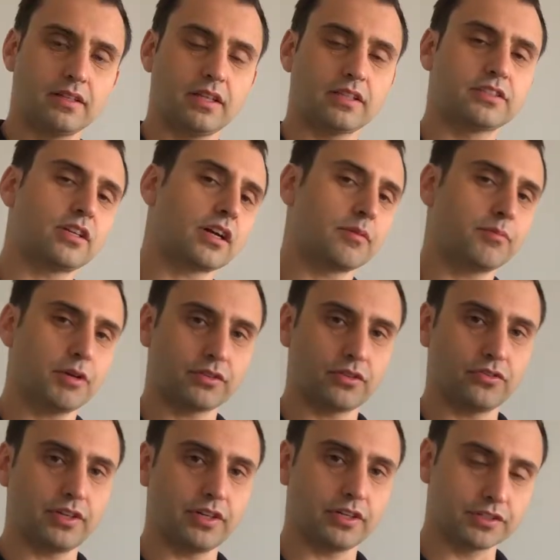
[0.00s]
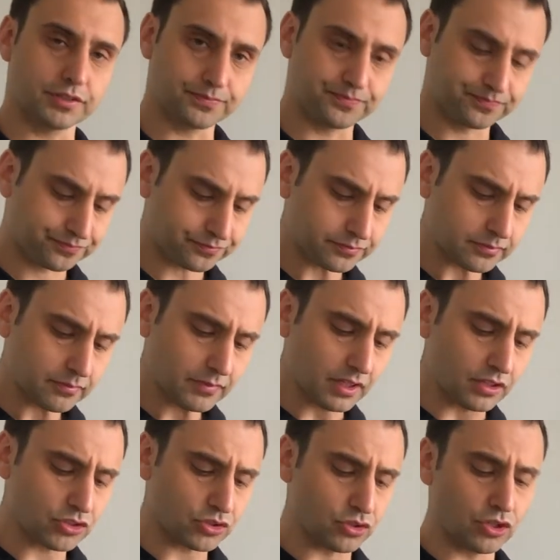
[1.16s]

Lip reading: Let's talk about the readers. So